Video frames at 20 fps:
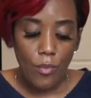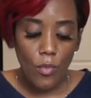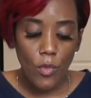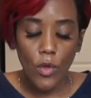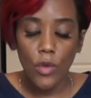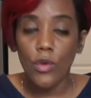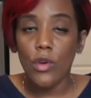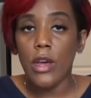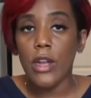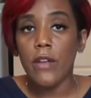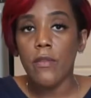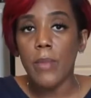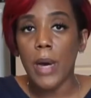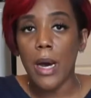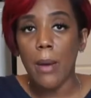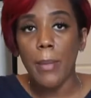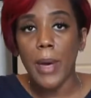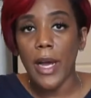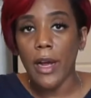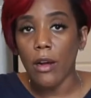You can't even
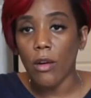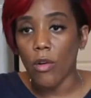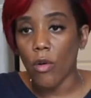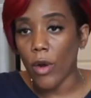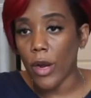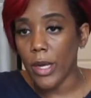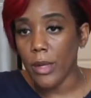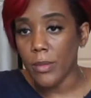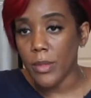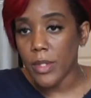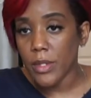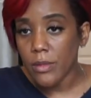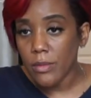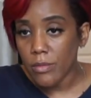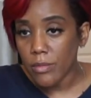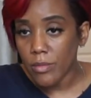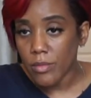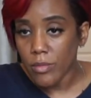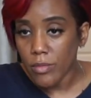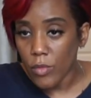buy a bag of grapes
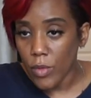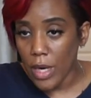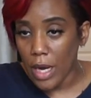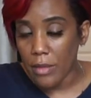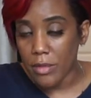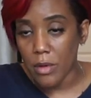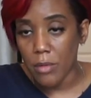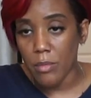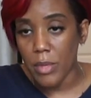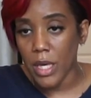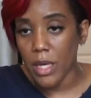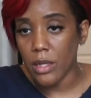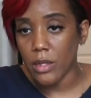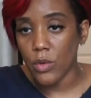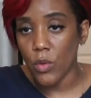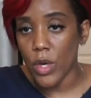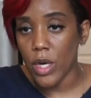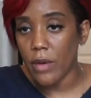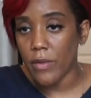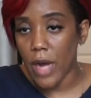without them being
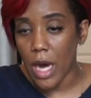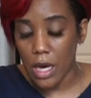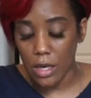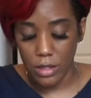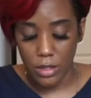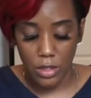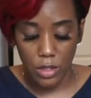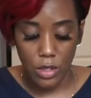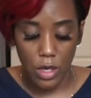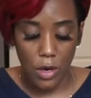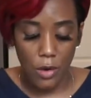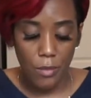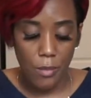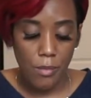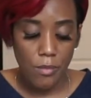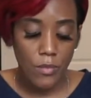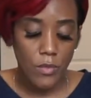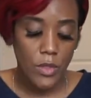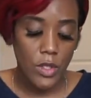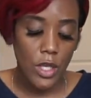$12, you know?
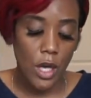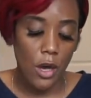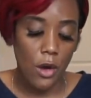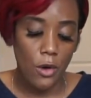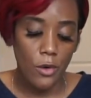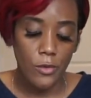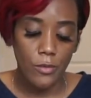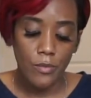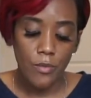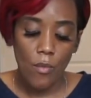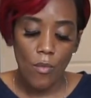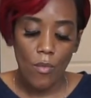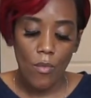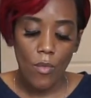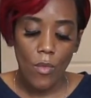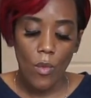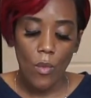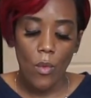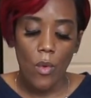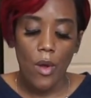So
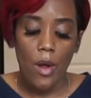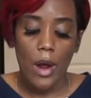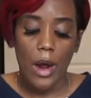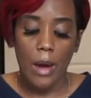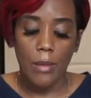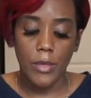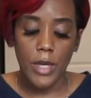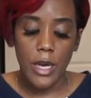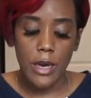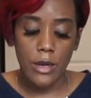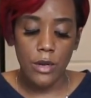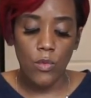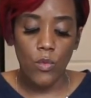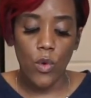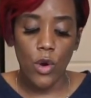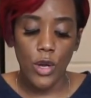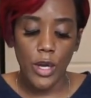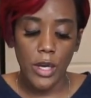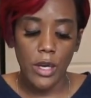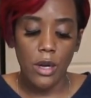I'm kind of
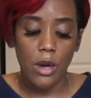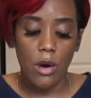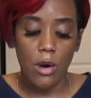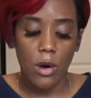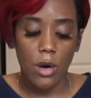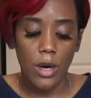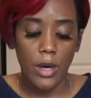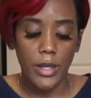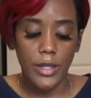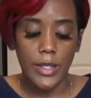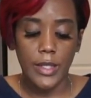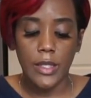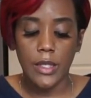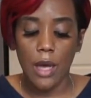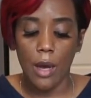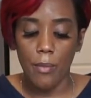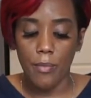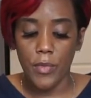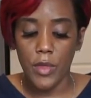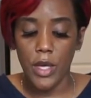working on
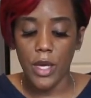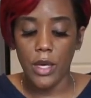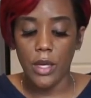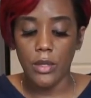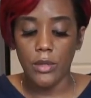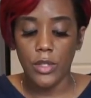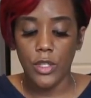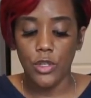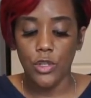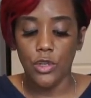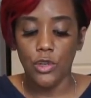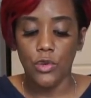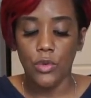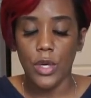something to